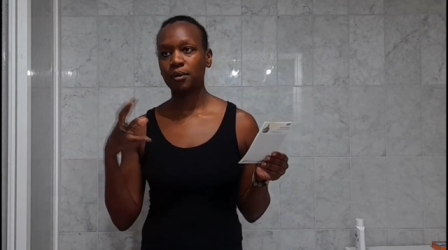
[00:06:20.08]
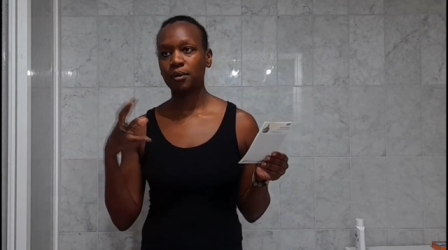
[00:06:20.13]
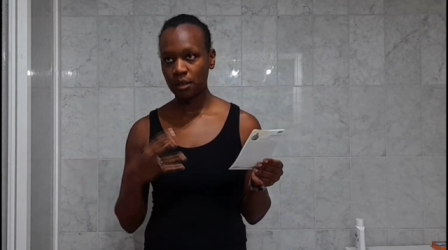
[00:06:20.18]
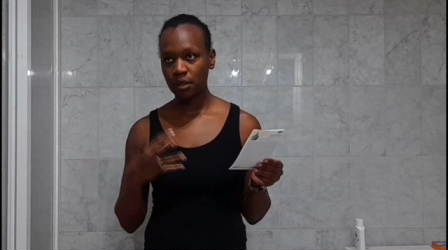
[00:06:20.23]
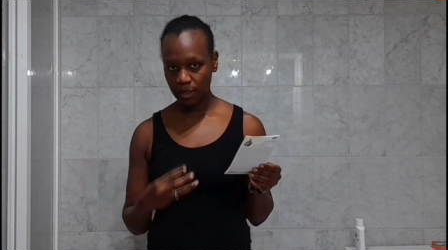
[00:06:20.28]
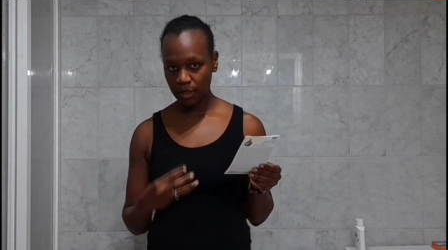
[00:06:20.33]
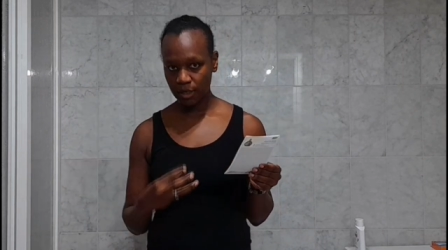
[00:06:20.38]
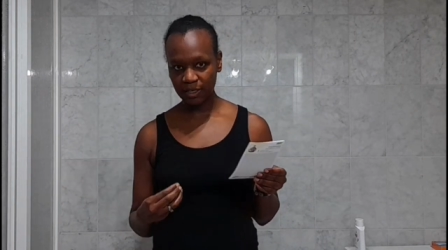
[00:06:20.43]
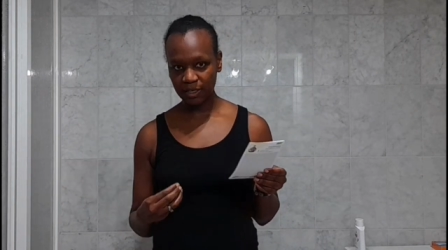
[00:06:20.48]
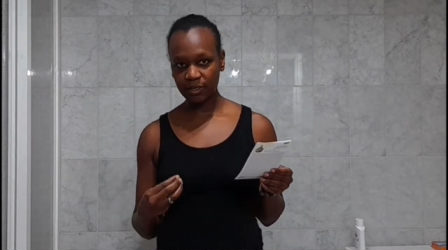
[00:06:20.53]

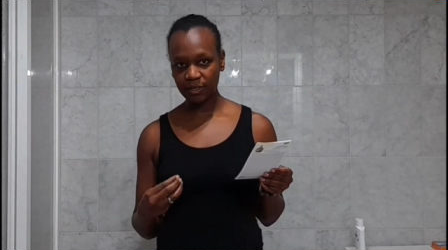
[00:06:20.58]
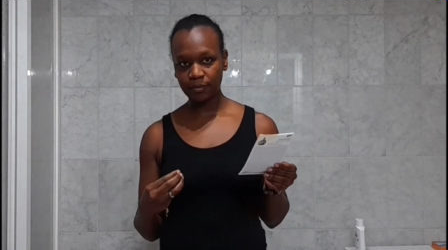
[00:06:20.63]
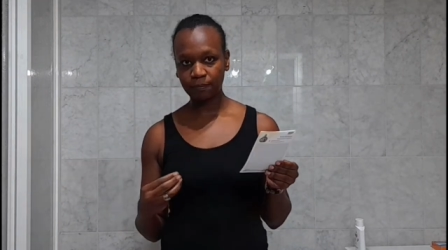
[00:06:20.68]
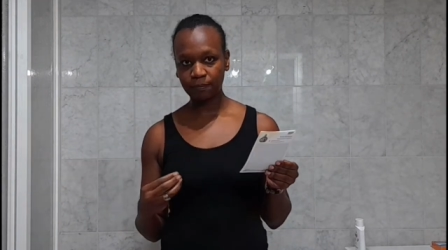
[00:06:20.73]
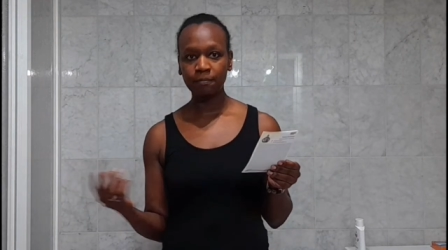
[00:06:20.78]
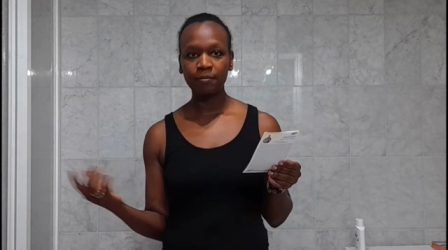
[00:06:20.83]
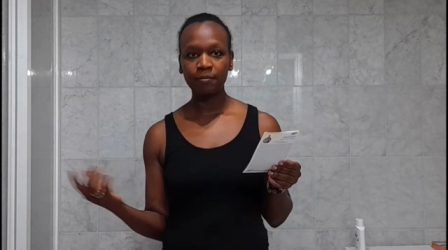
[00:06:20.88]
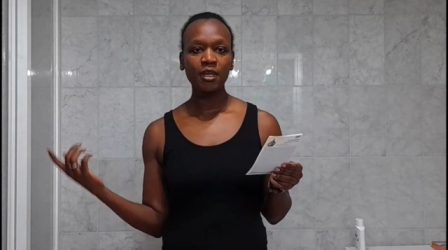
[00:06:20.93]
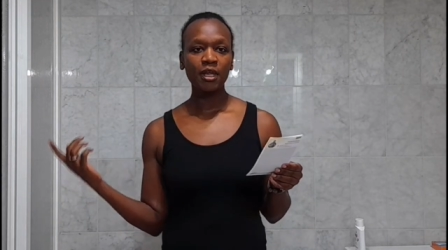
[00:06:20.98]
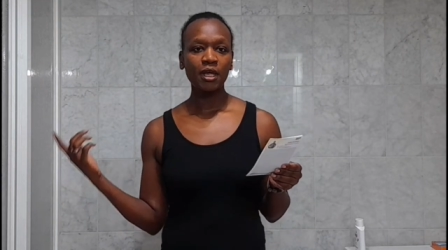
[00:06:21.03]

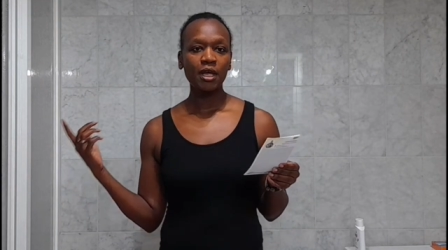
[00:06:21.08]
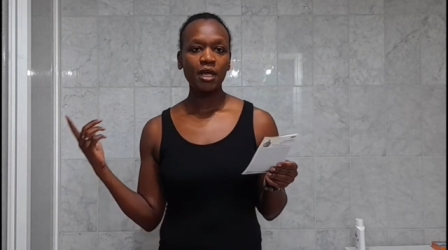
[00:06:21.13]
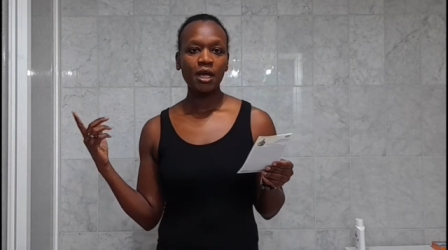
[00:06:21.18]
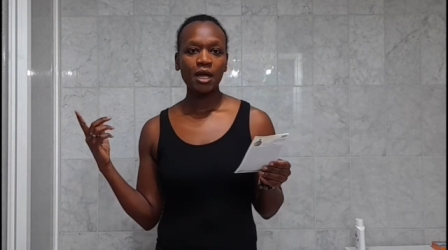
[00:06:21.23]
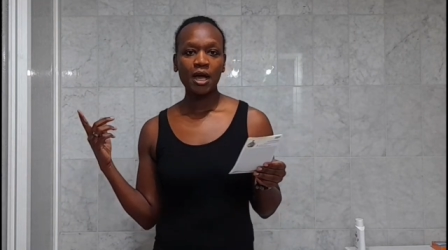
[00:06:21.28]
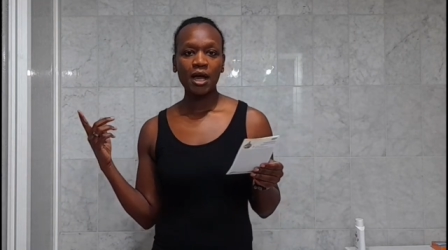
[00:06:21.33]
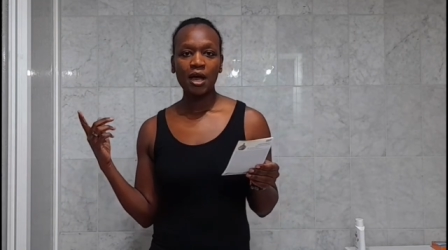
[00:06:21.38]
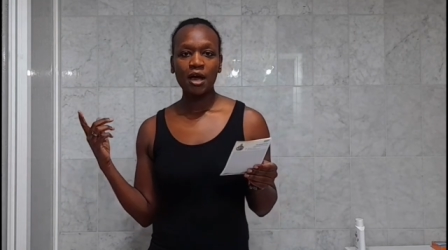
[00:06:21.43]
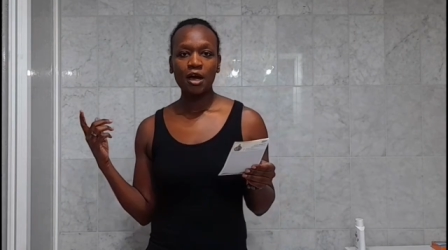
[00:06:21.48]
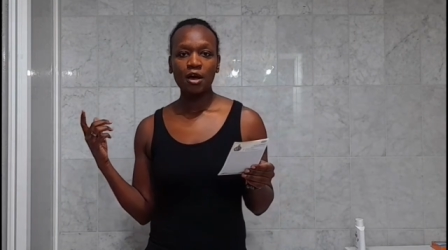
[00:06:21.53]
again
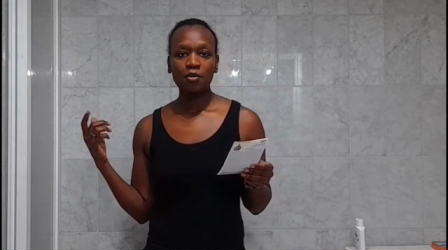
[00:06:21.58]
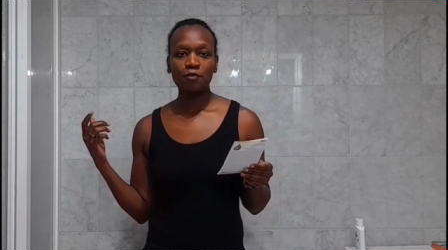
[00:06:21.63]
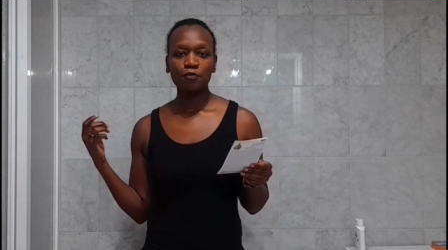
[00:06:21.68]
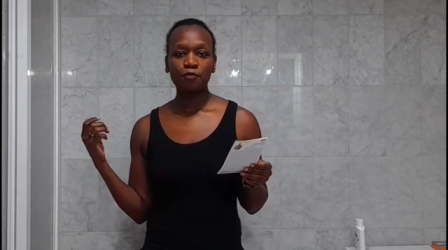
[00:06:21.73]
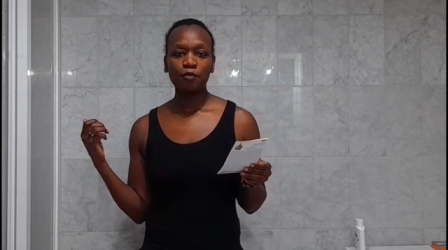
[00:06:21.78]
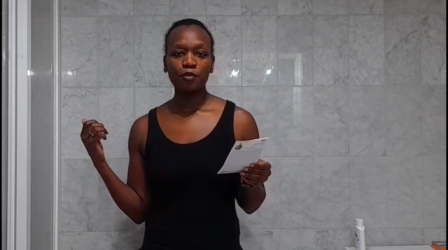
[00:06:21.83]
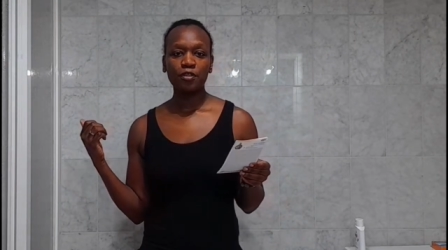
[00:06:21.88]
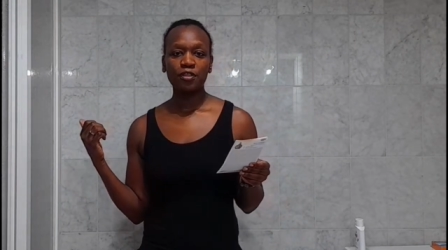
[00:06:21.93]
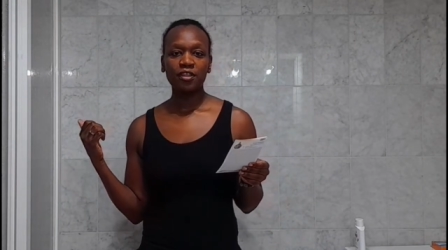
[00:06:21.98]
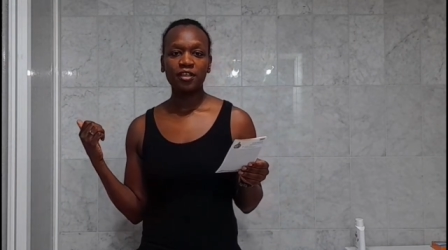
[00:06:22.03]

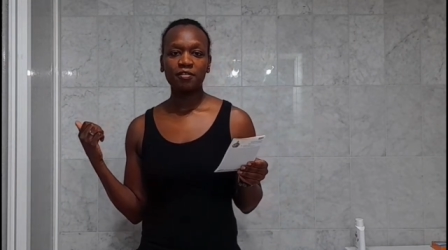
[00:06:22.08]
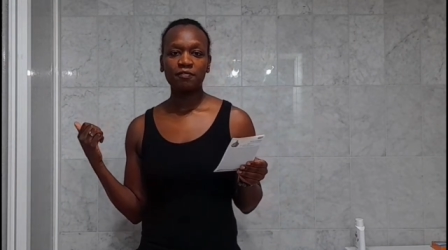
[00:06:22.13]
for the